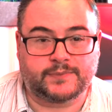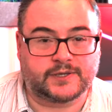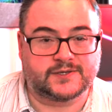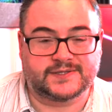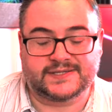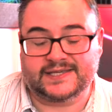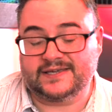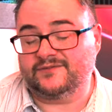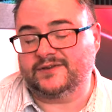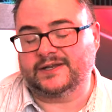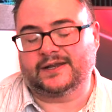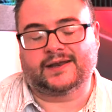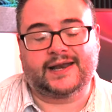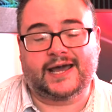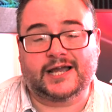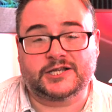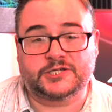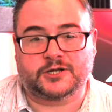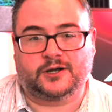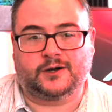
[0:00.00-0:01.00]
Because even in
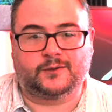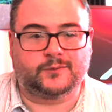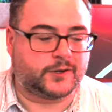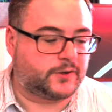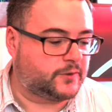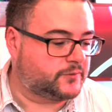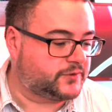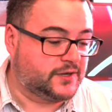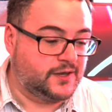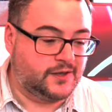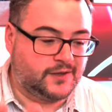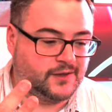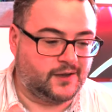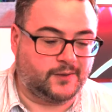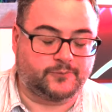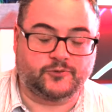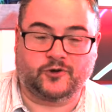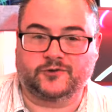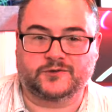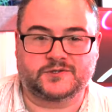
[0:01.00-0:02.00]
an agile world,
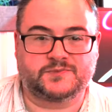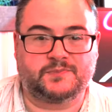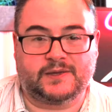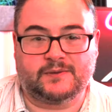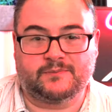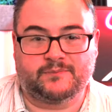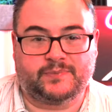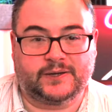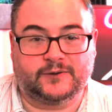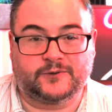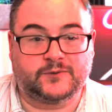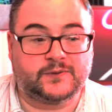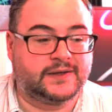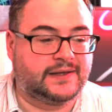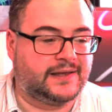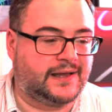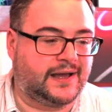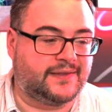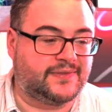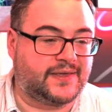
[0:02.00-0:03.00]
a product's being built
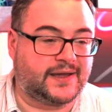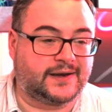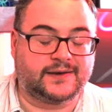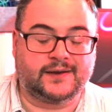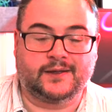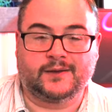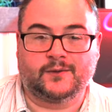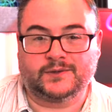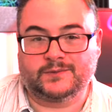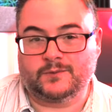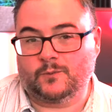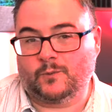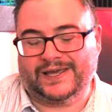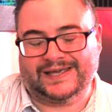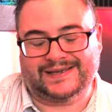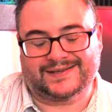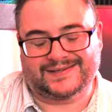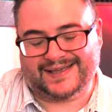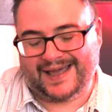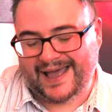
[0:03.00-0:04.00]
and then
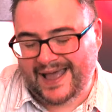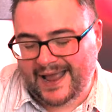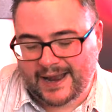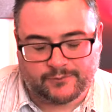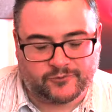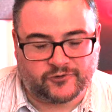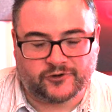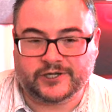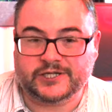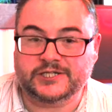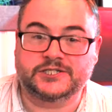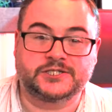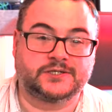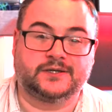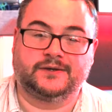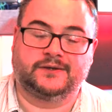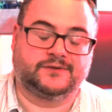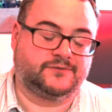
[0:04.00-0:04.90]
weeks of hemorrhage